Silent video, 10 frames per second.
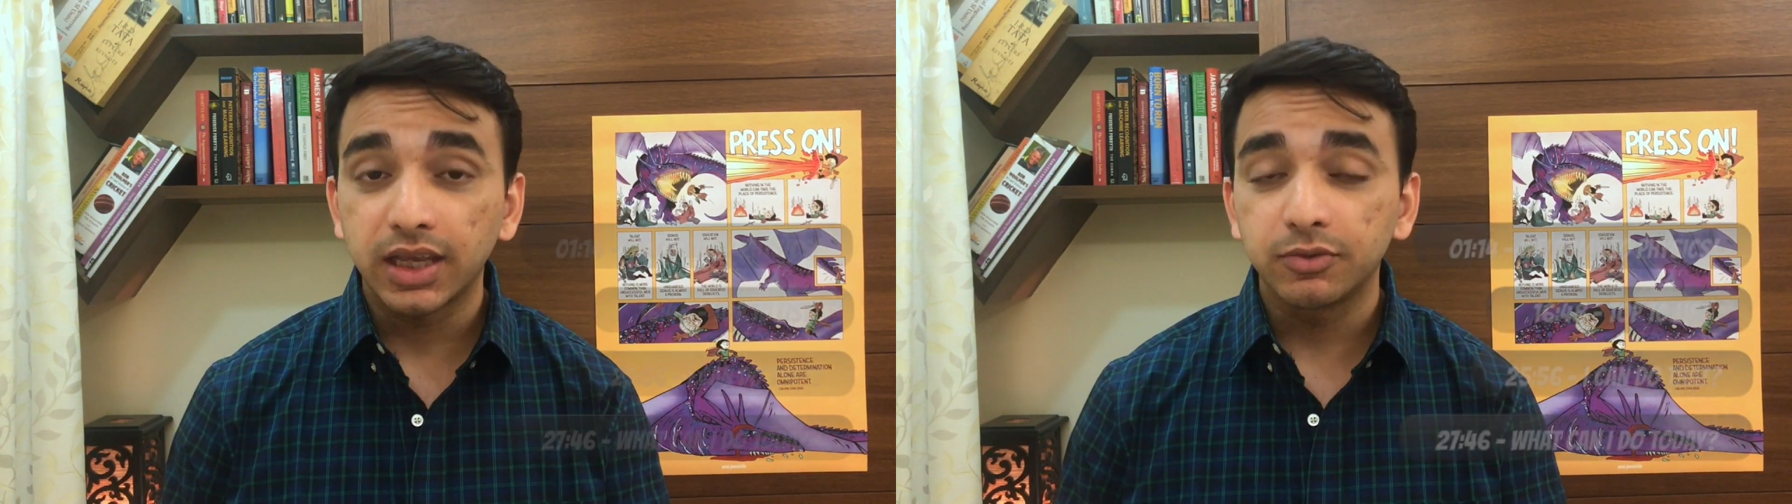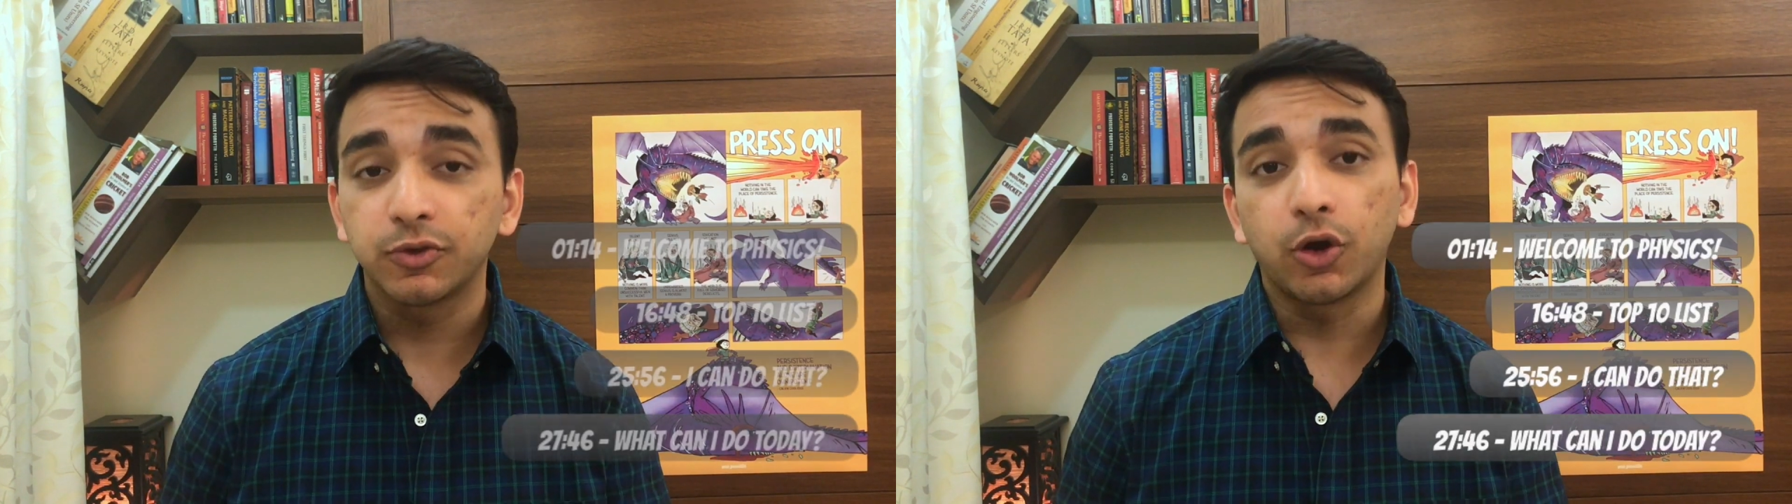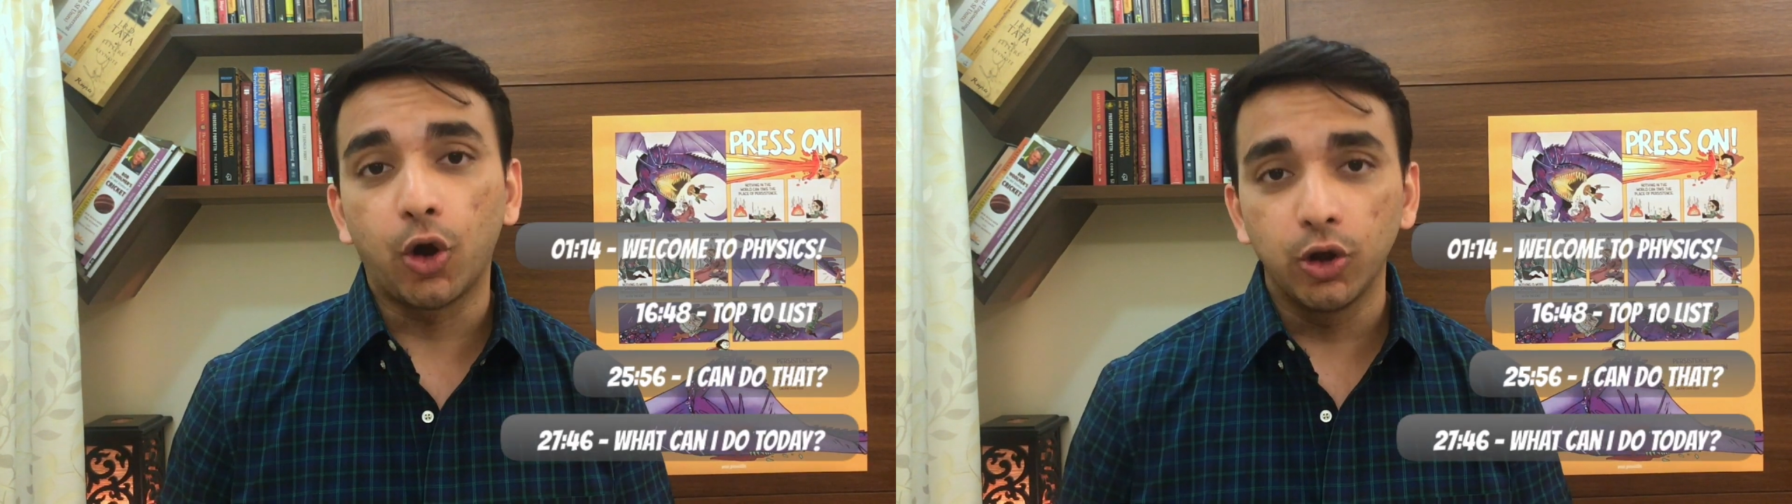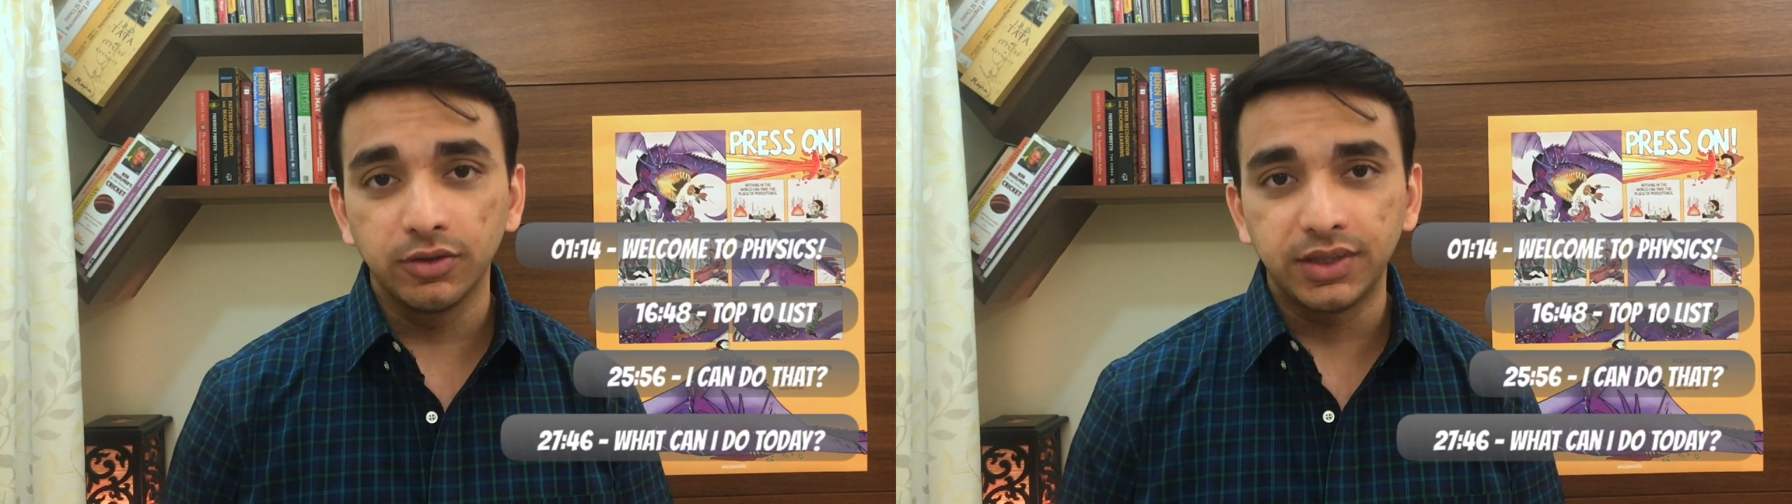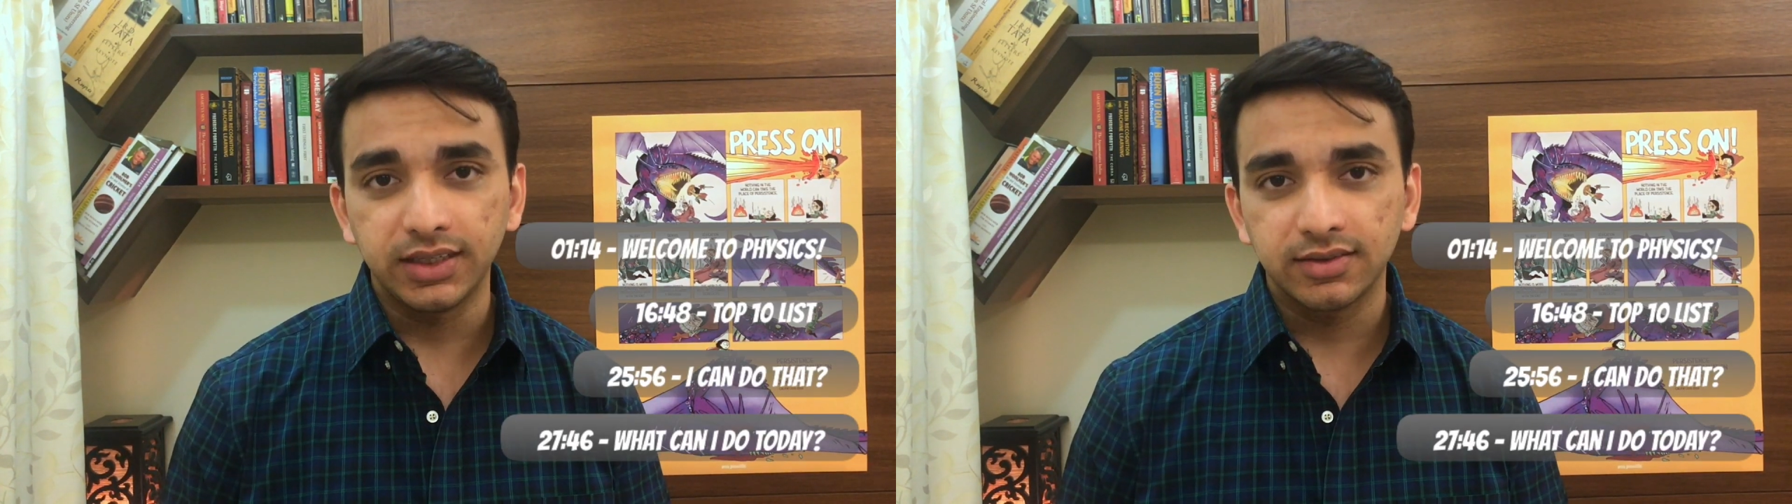for all of
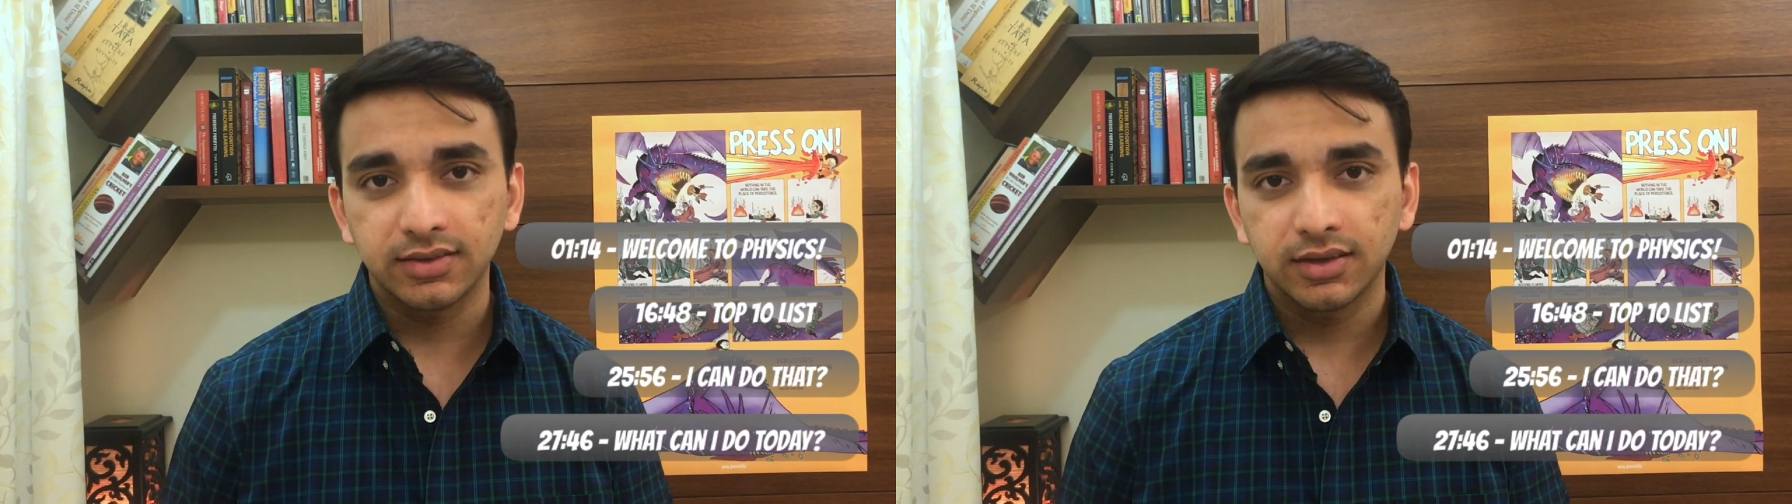these